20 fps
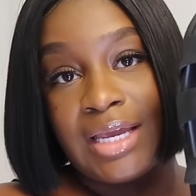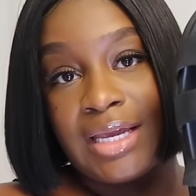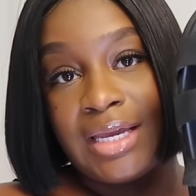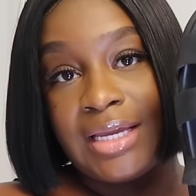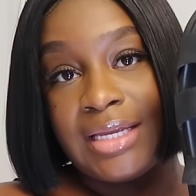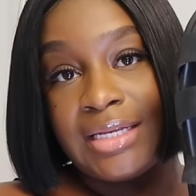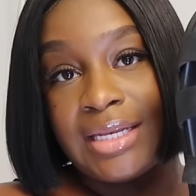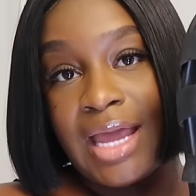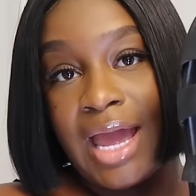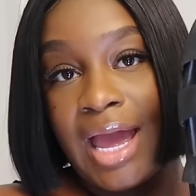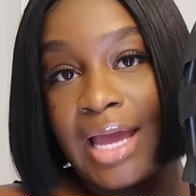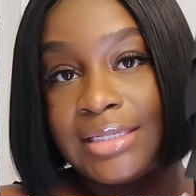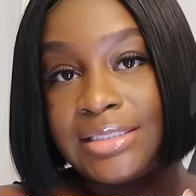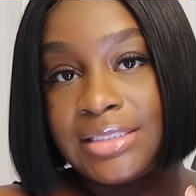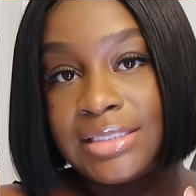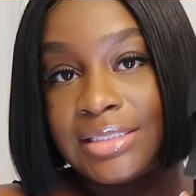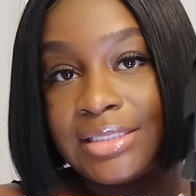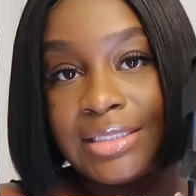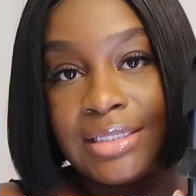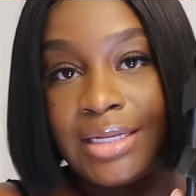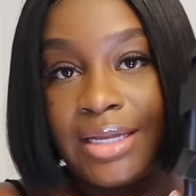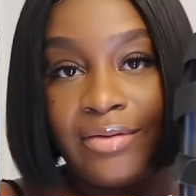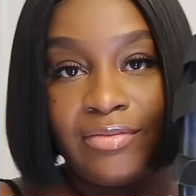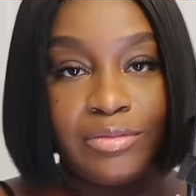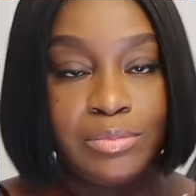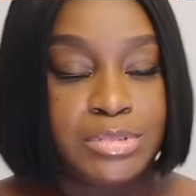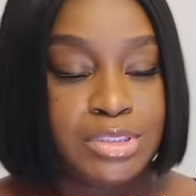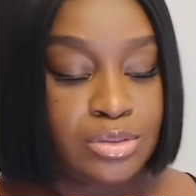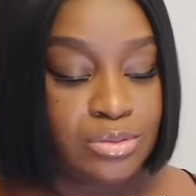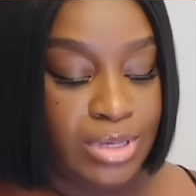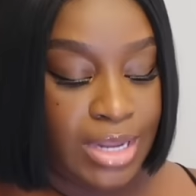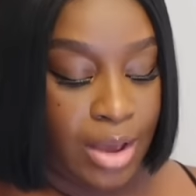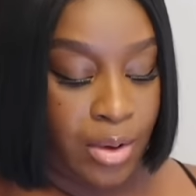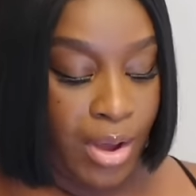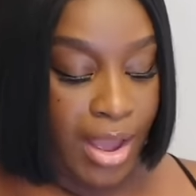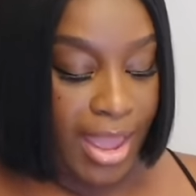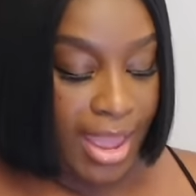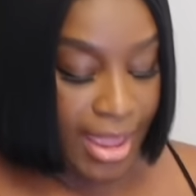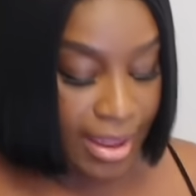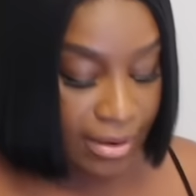and I just love them. So
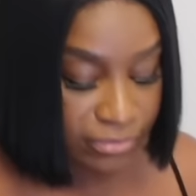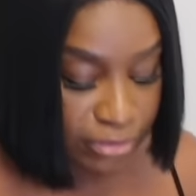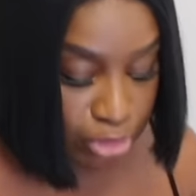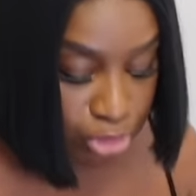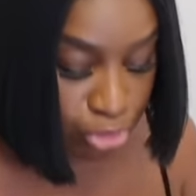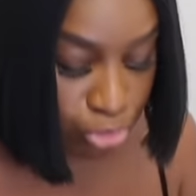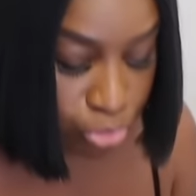now I have